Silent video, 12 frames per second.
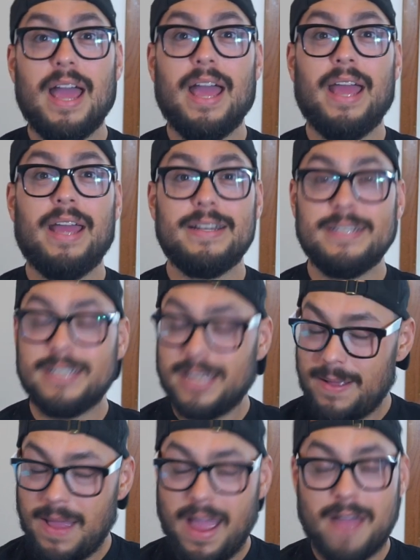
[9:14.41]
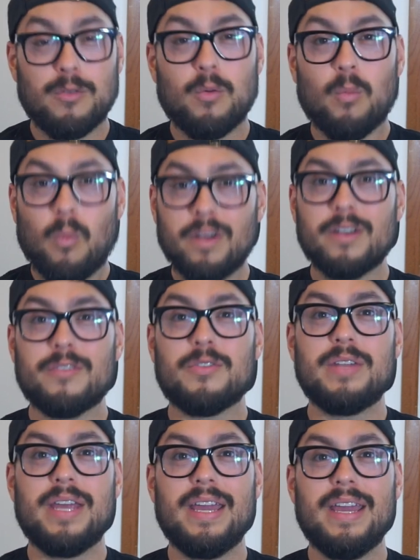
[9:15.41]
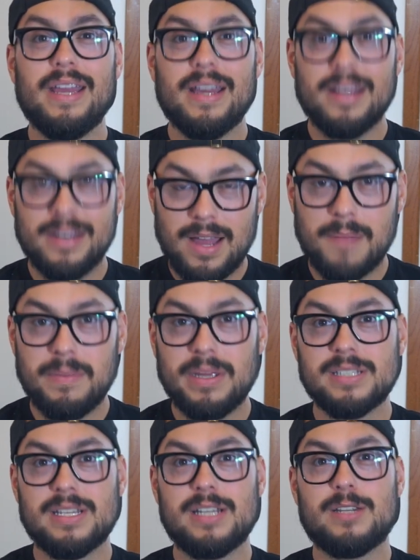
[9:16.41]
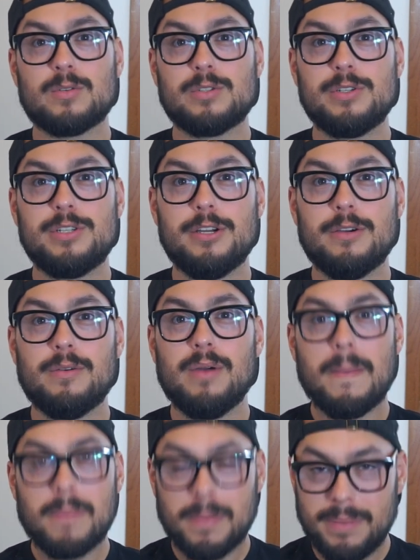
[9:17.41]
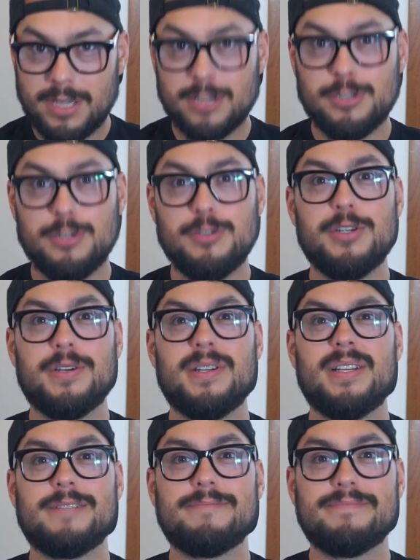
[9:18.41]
And have a wonderful day, not because I told you to, but because you should.